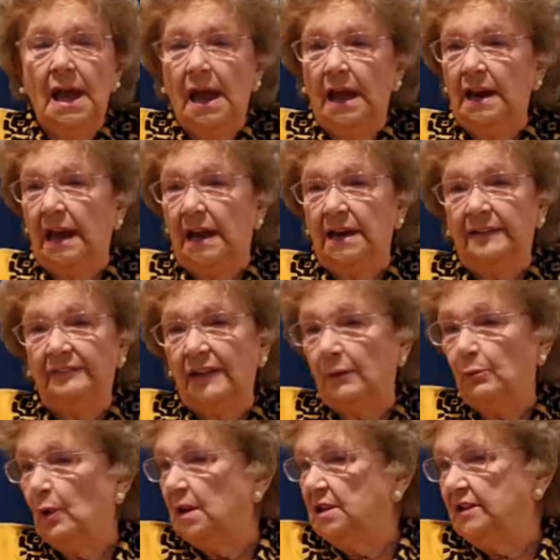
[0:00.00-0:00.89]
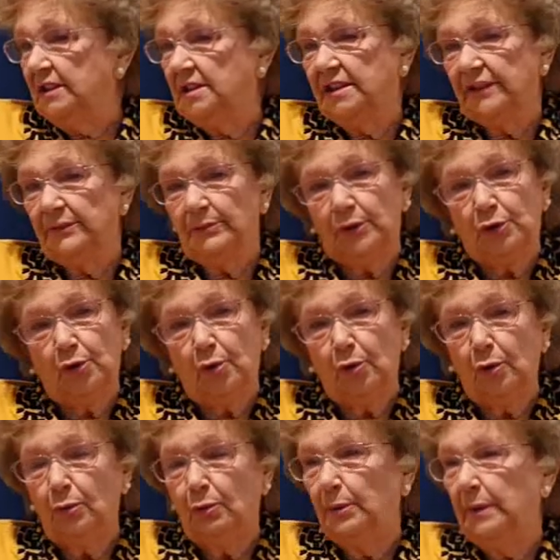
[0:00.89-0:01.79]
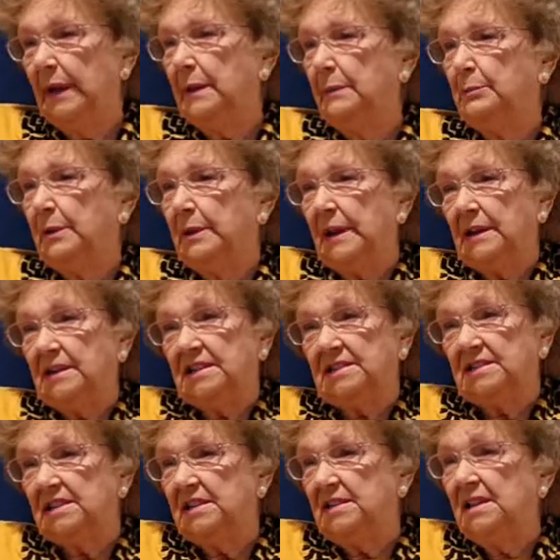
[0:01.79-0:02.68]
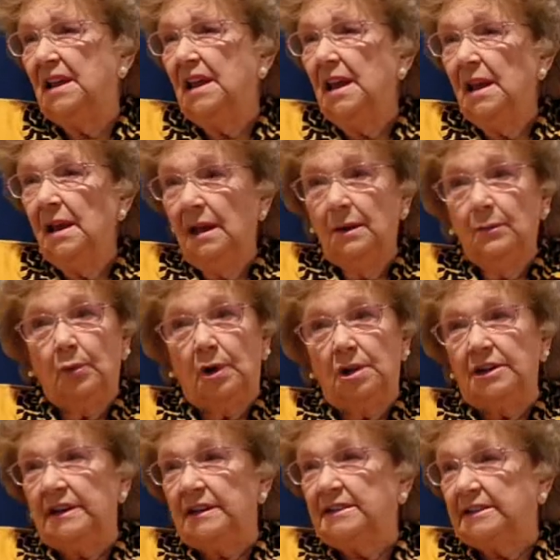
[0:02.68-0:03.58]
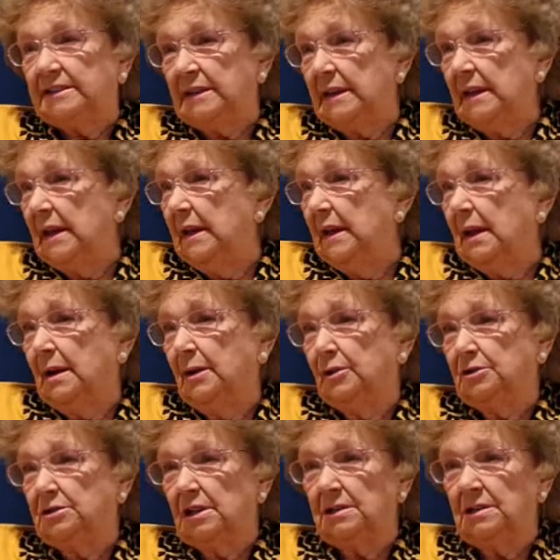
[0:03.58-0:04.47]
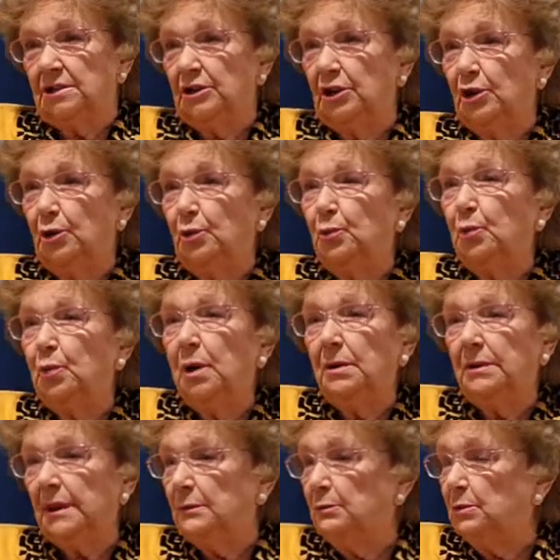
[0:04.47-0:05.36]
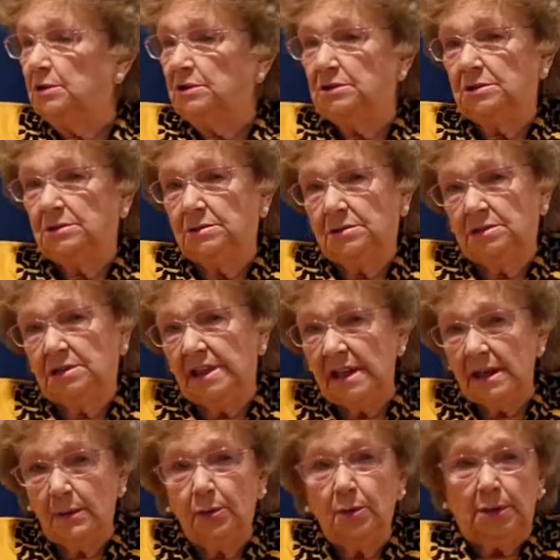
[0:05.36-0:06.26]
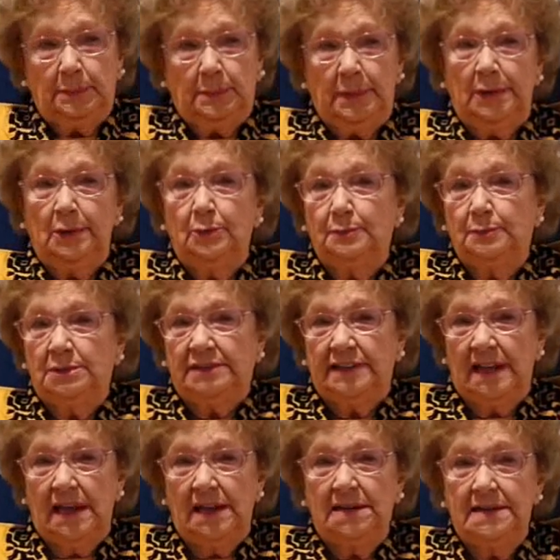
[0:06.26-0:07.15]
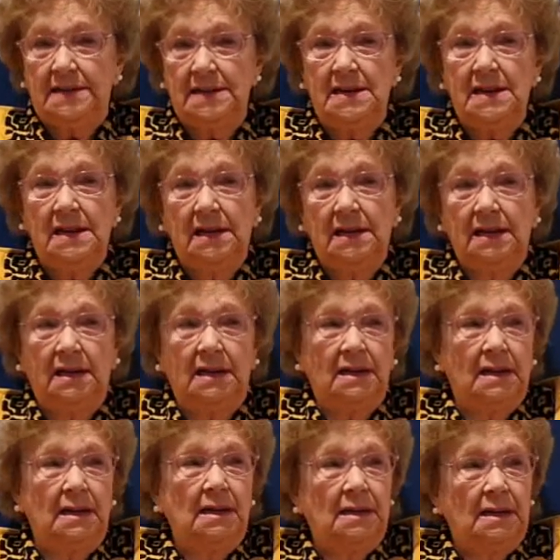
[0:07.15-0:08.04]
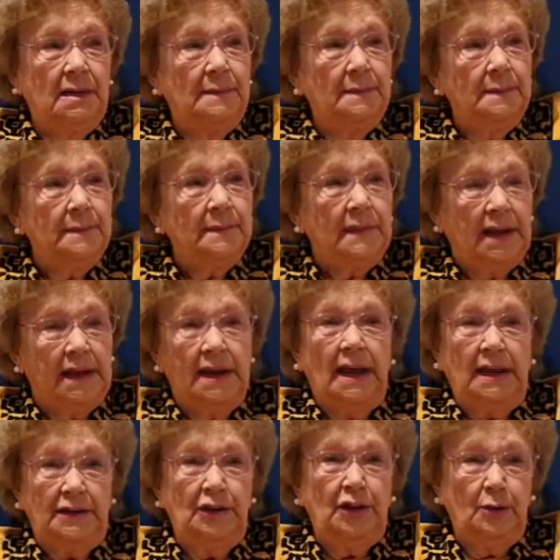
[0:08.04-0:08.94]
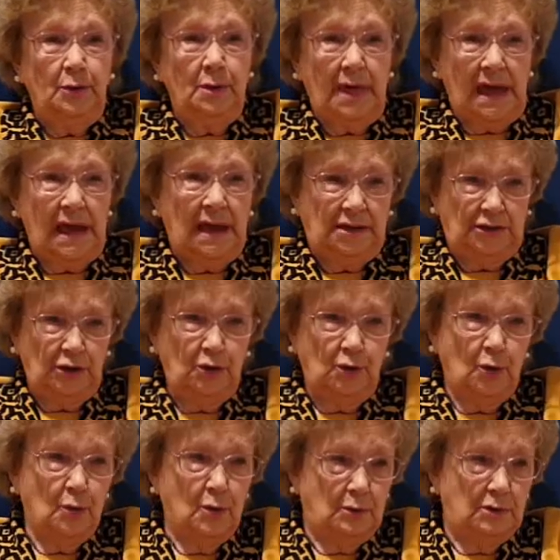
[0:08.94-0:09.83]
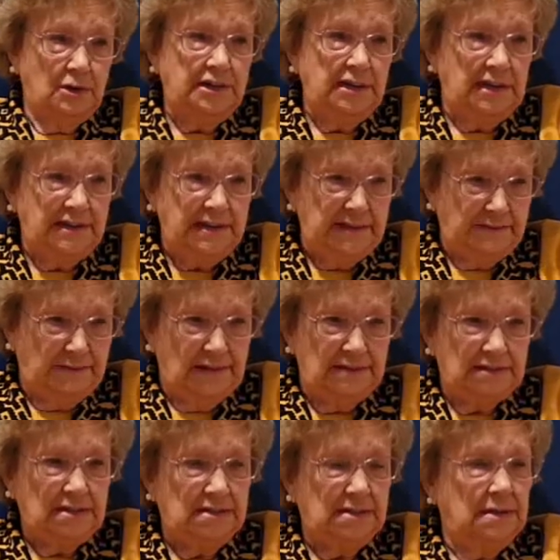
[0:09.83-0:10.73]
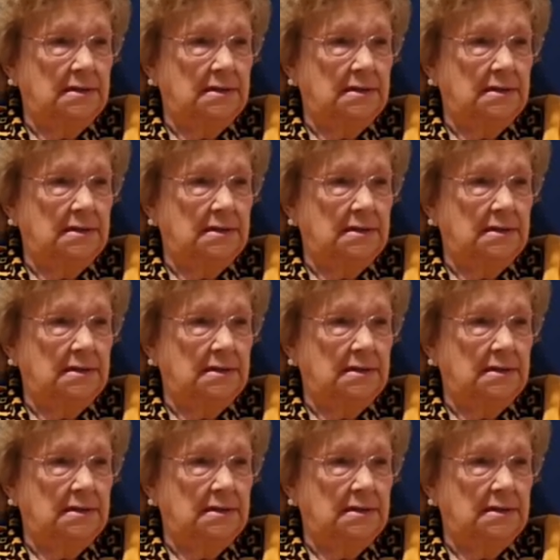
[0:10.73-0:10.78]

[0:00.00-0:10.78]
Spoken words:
And I never wanted them to go away, but I didn't want to say because I knew they would be upset. And I knew they had to go and leave us.